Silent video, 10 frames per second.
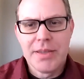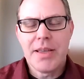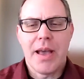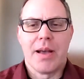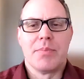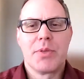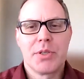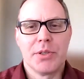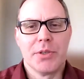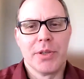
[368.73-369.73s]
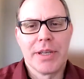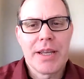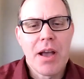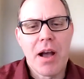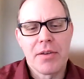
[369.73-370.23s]
Yeah,
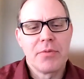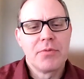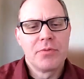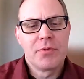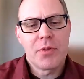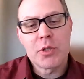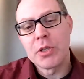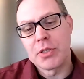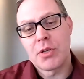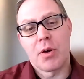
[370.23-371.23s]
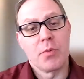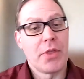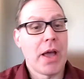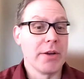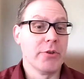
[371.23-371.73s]
absolutely. First, let's start
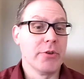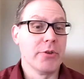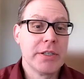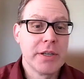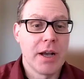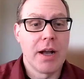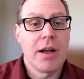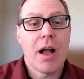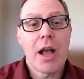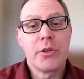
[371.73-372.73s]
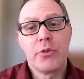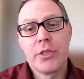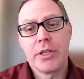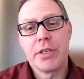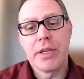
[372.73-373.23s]
with hydrogen.
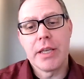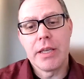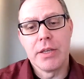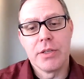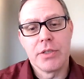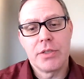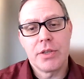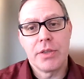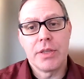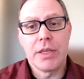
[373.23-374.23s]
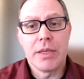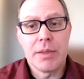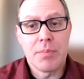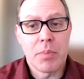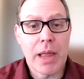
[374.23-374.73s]
Hydrogen is
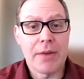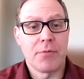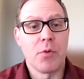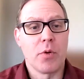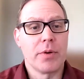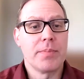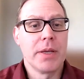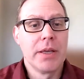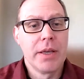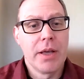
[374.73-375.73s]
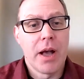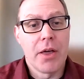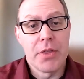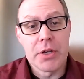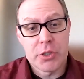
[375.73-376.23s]
the platform
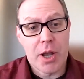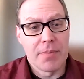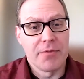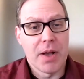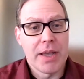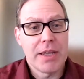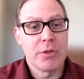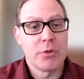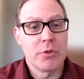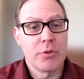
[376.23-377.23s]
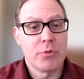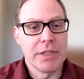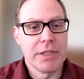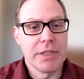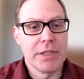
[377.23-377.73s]
that Shopify has
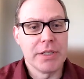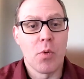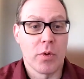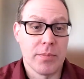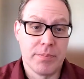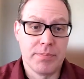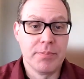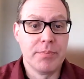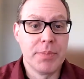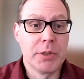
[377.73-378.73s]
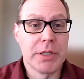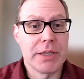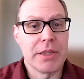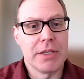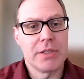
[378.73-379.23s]
released for
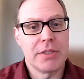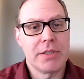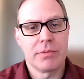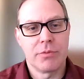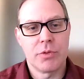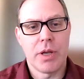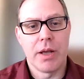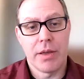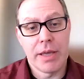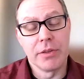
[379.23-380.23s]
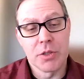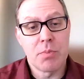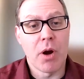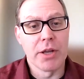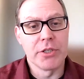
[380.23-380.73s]
building these headless
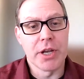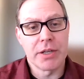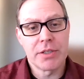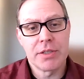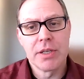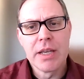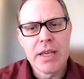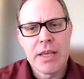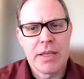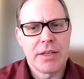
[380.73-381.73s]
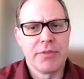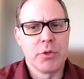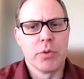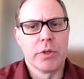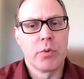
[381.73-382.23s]
projects. It
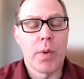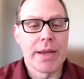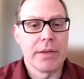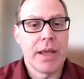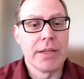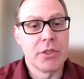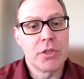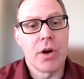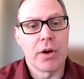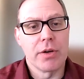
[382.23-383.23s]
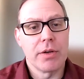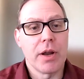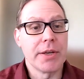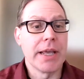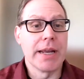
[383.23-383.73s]
gives you a great head start
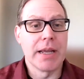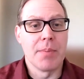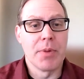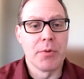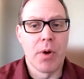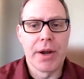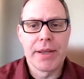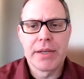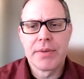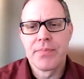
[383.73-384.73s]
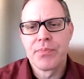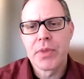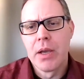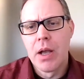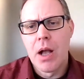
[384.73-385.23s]
on getting up and running.
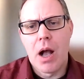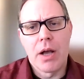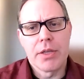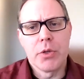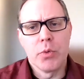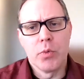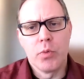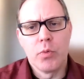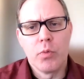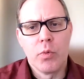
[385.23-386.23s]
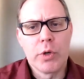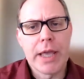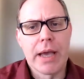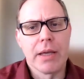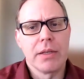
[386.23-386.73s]
You will
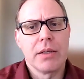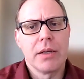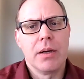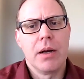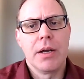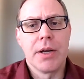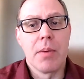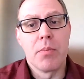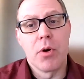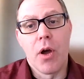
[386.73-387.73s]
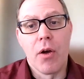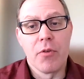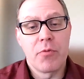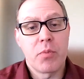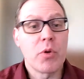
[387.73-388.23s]
get a number
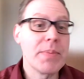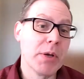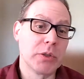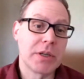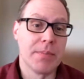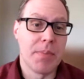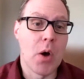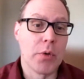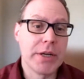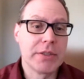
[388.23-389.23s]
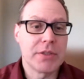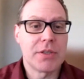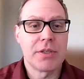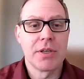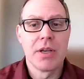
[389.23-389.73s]
of pre-built
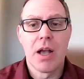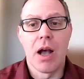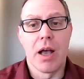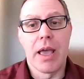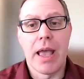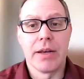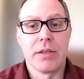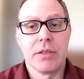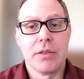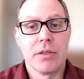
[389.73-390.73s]
components and